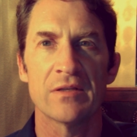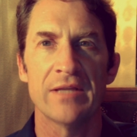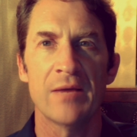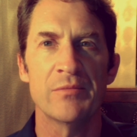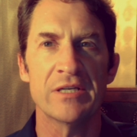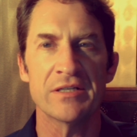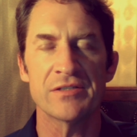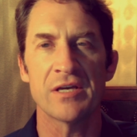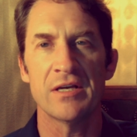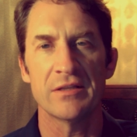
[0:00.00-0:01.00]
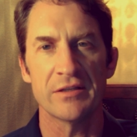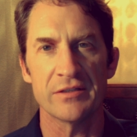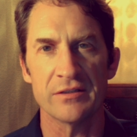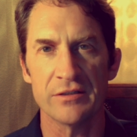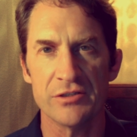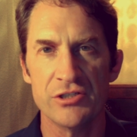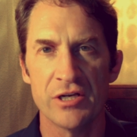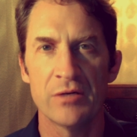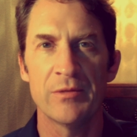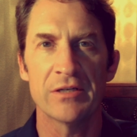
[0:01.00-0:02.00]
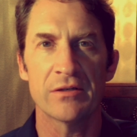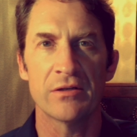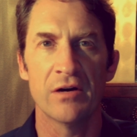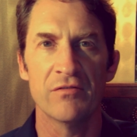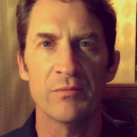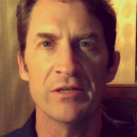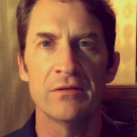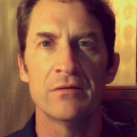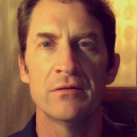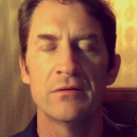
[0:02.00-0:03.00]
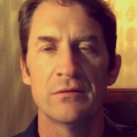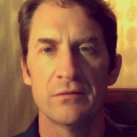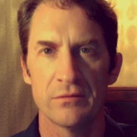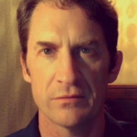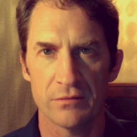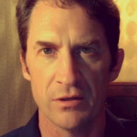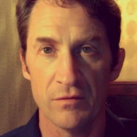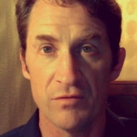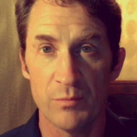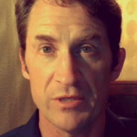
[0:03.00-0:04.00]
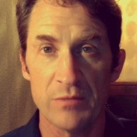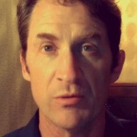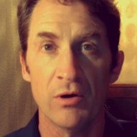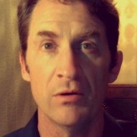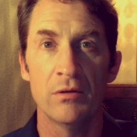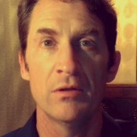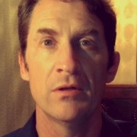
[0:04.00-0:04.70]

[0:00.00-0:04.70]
that means that the legitimate government of the people